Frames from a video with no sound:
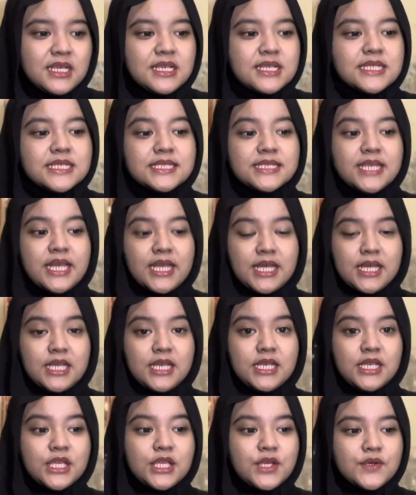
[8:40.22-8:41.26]

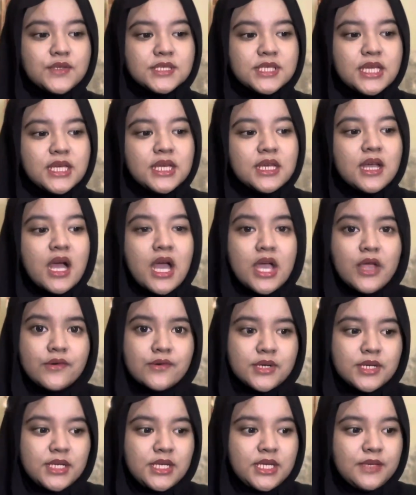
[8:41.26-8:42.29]
Second, using
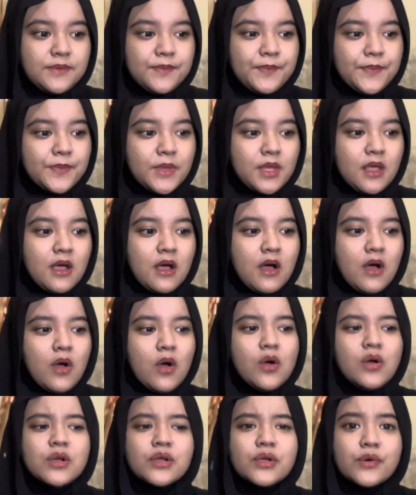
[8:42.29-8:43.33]
irony.
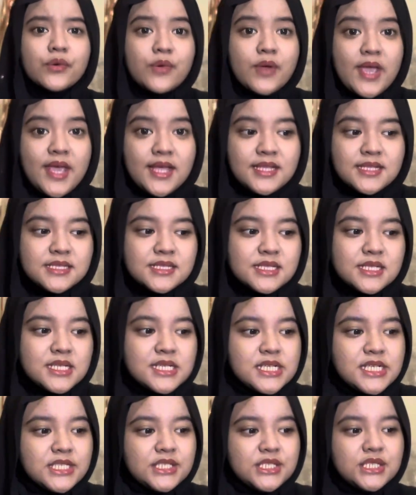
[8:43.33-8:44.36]
Oh great,
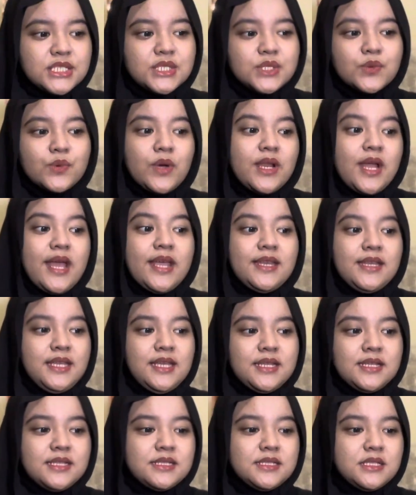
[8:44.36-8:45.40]
just what I
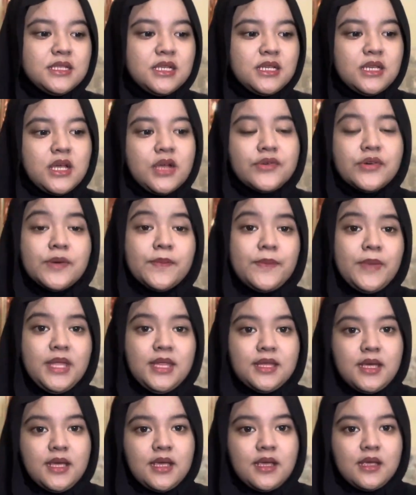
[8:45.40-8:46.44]
needed, another
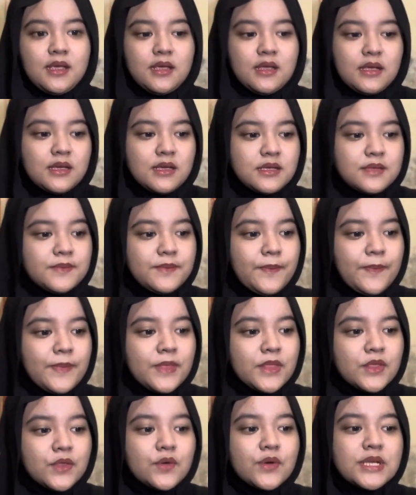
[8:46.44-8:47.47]
meeting.
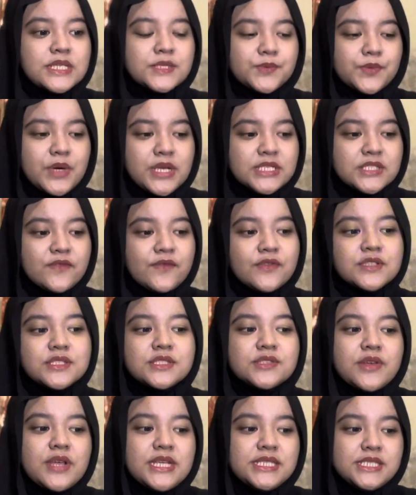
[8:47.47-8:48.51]
To express
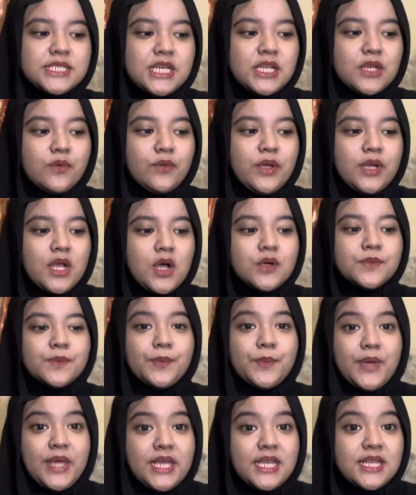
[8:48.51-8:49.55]
frustration without
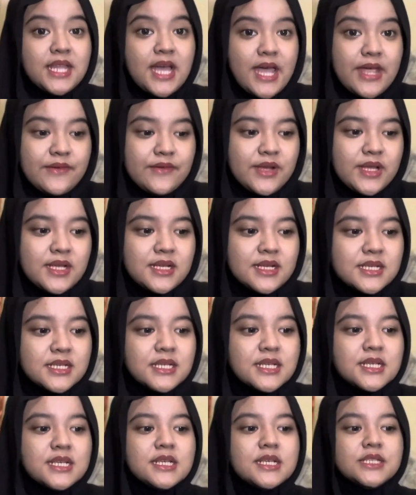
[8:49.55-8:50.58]
being direct.
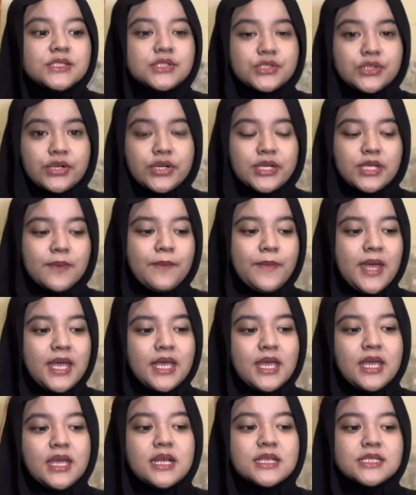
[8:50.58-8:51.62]
Third,
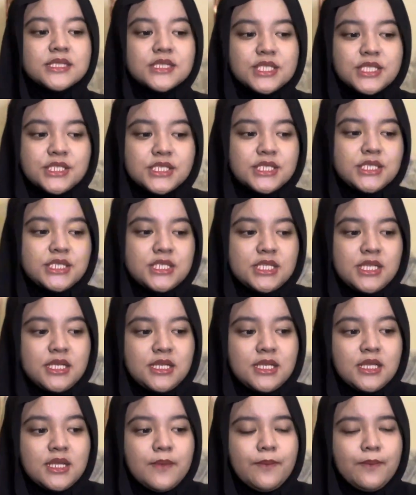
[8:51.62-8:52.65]
making a suggestion.
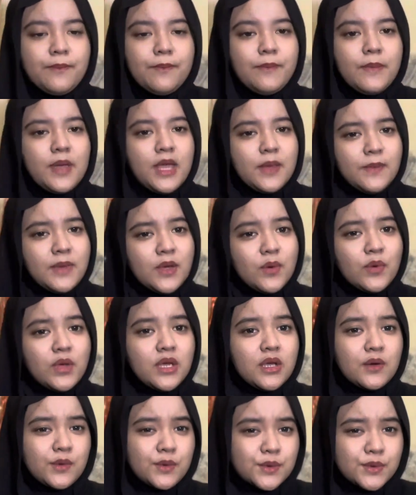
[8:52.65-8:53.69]
Maybe we
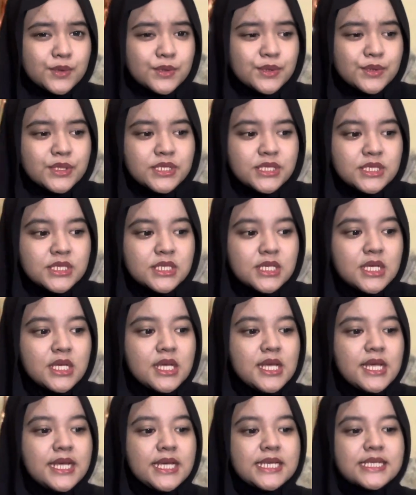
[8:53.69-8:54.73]
could
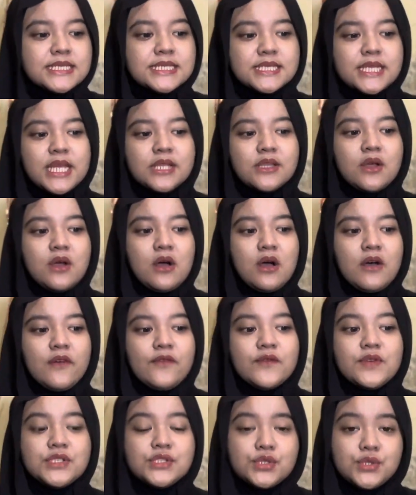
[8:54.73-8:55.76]
instead of
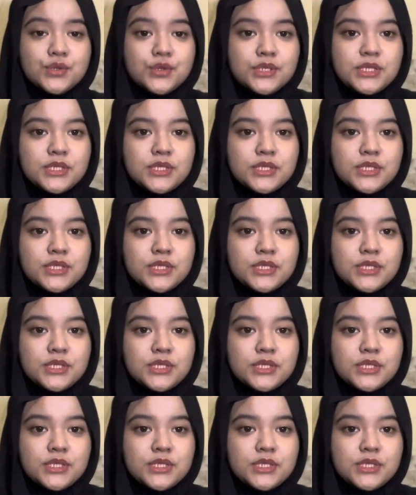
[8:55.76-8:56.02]
we should.